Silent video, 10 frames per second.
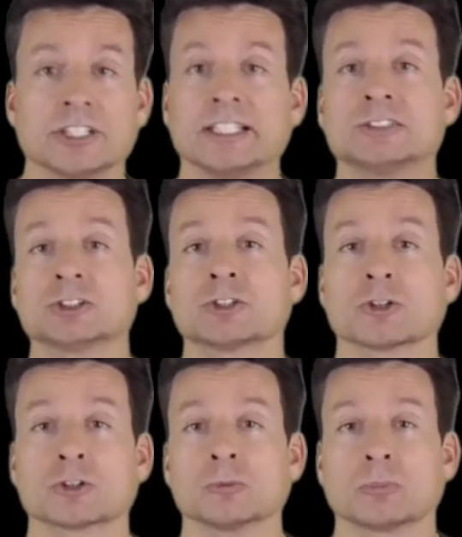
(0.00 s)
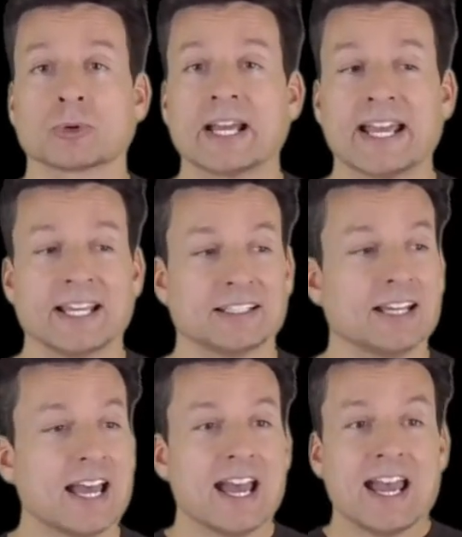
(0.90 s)
the Ninja Turtle brand,
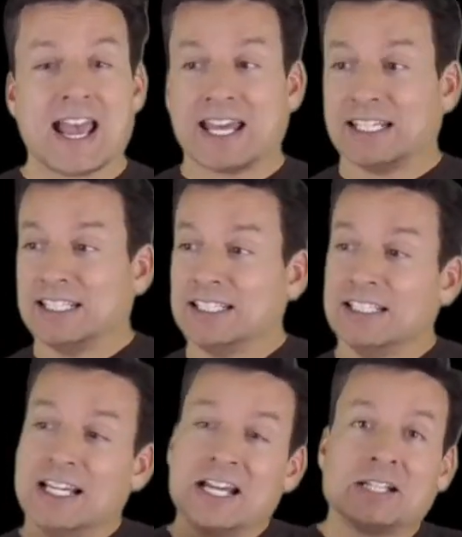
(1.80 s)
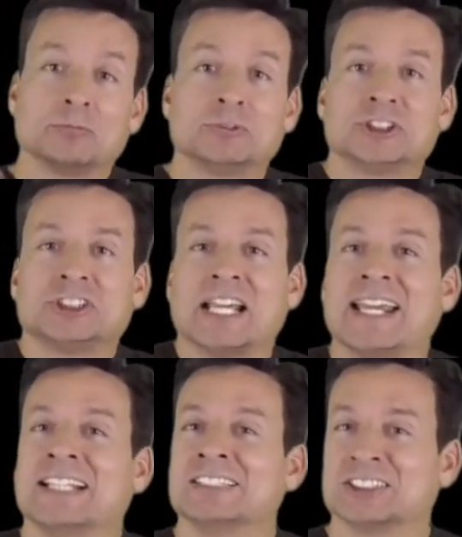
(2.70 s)
and he
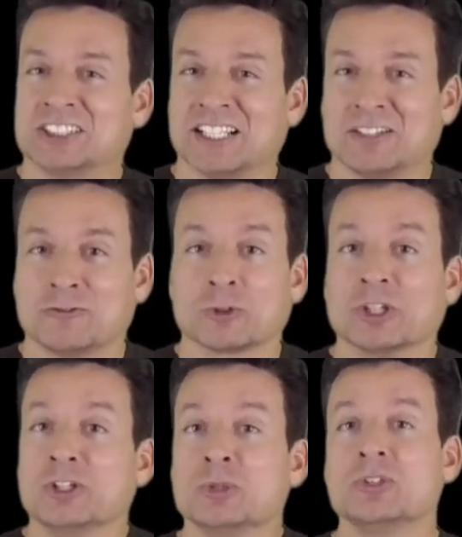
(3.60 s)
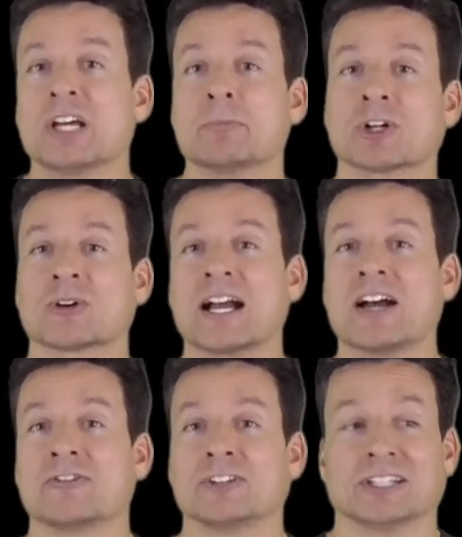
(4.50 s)
changed it for a new
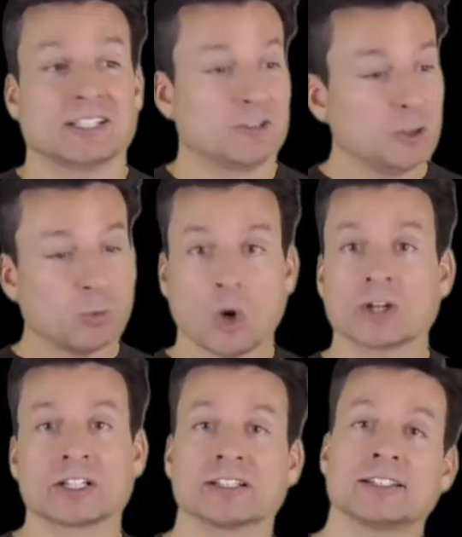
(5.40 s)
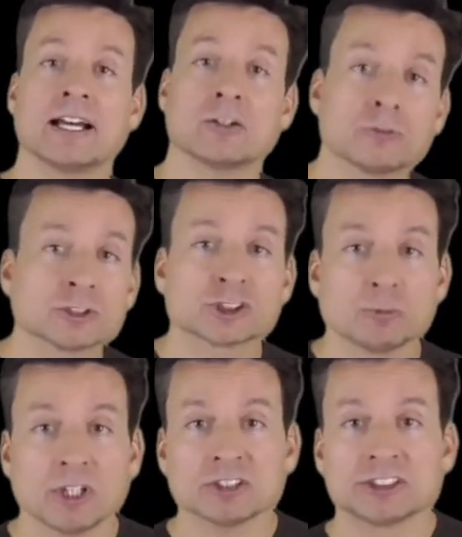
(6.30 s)
demographic. He watered it down for
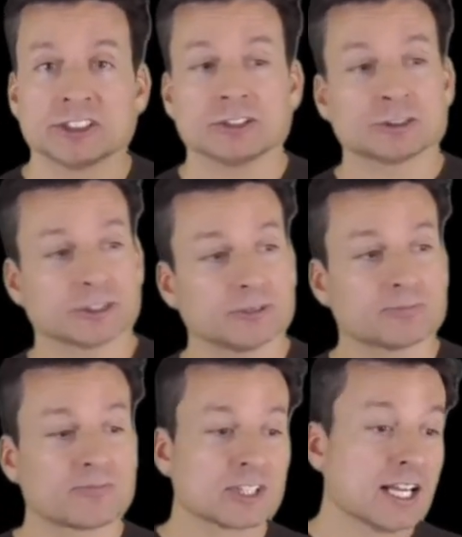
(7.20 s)
small children.